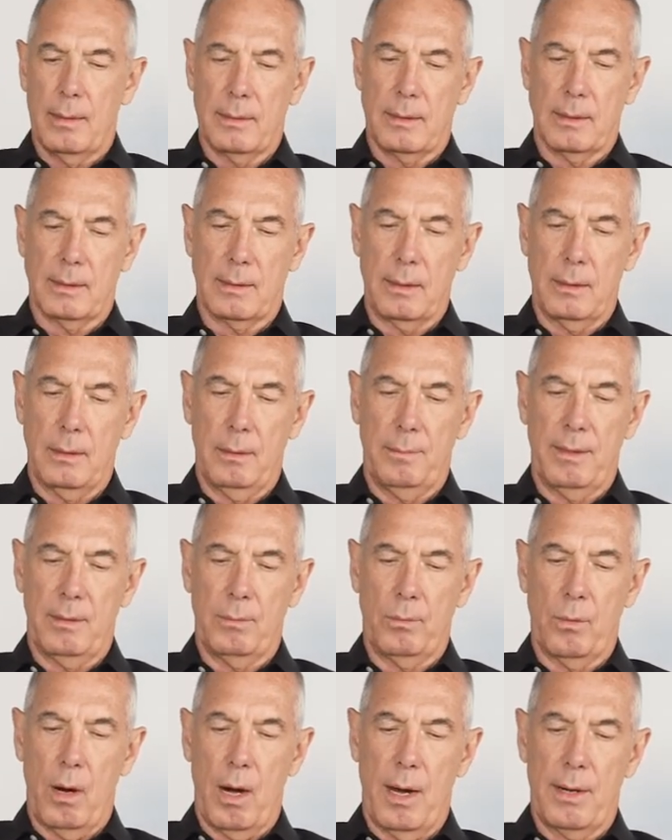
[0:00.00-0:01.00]
Just a little bit
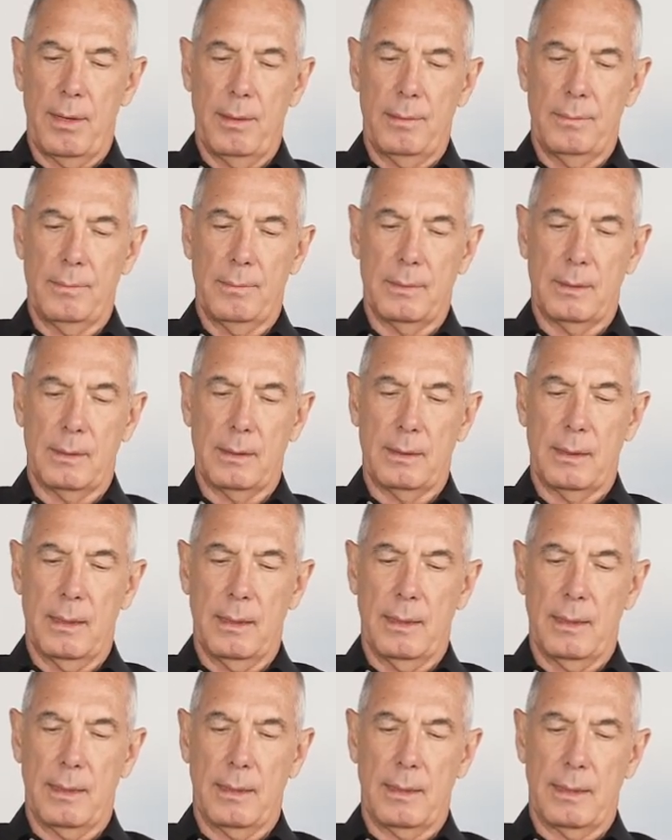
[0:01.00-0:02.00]
of water
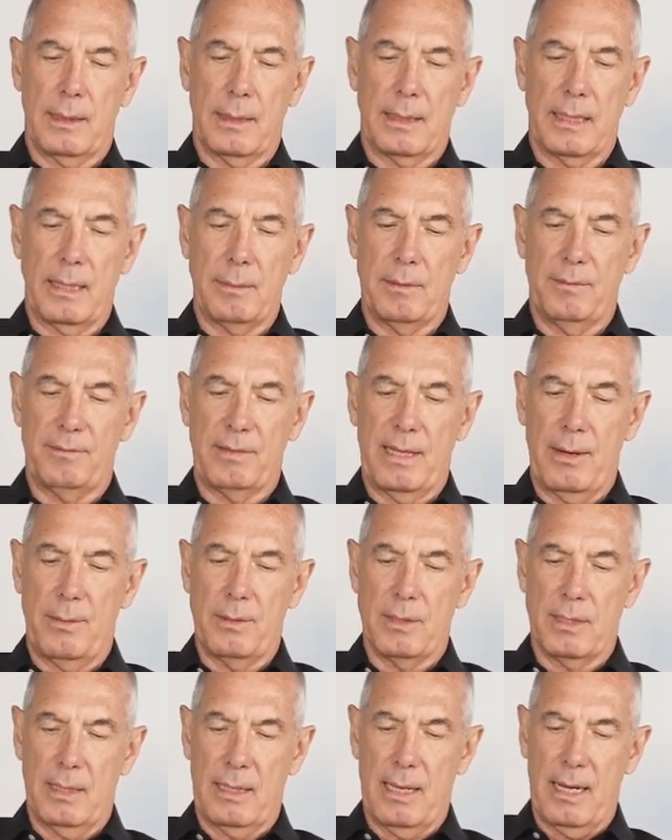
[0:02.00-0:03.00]
to keep the
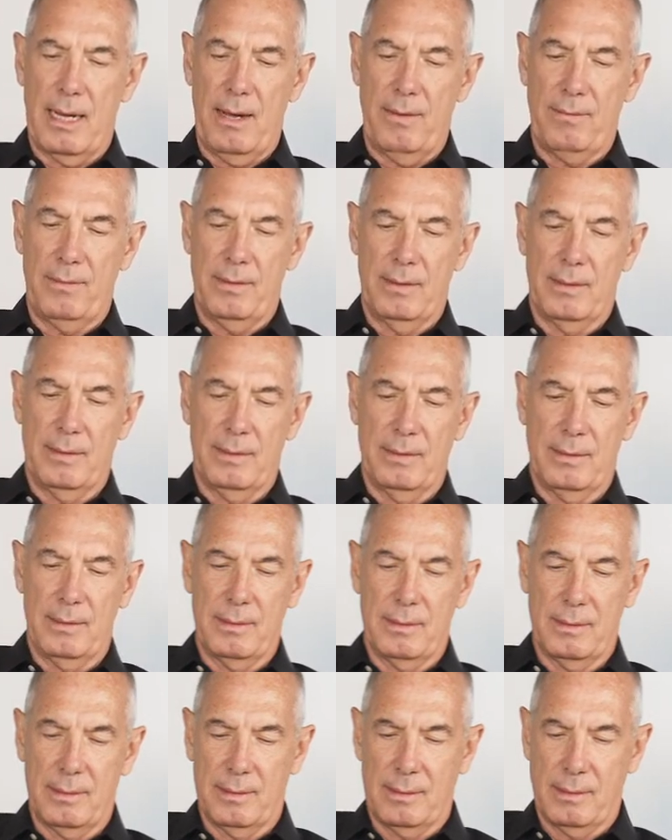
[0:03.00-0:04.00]
flowers alive.
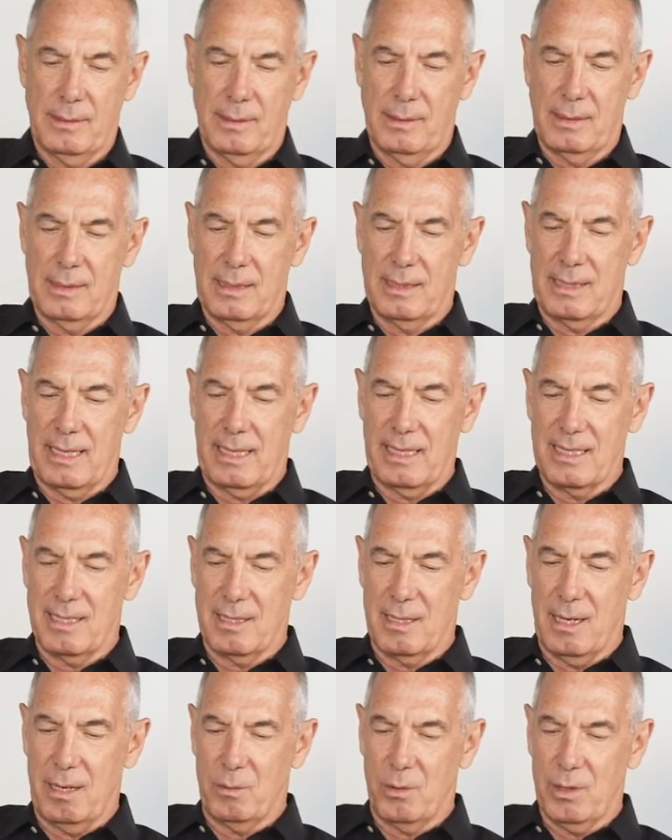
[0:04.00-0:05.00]
This thing is
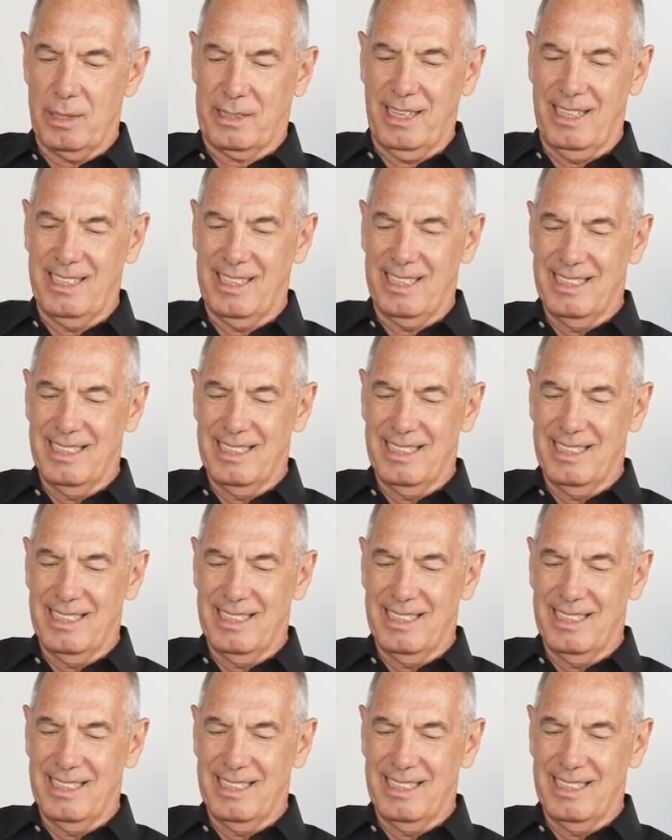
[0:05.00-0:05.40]
not working.